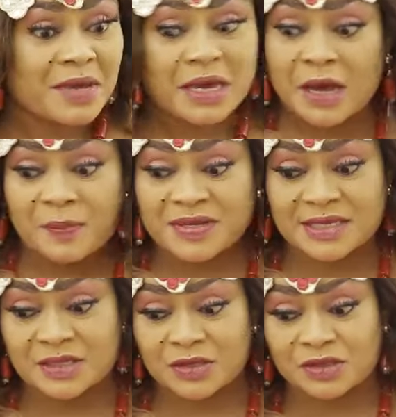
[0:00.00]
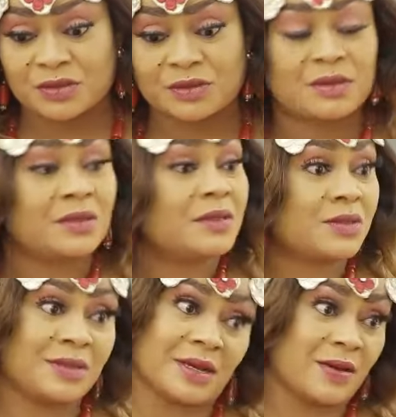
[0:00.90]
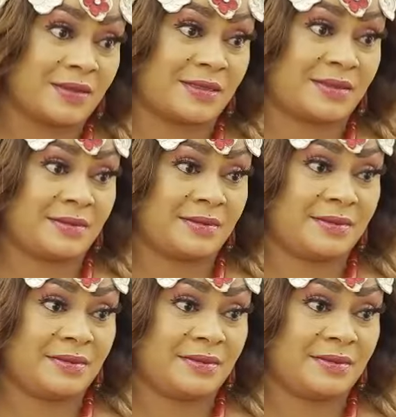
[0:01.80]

make our presentation to the gods.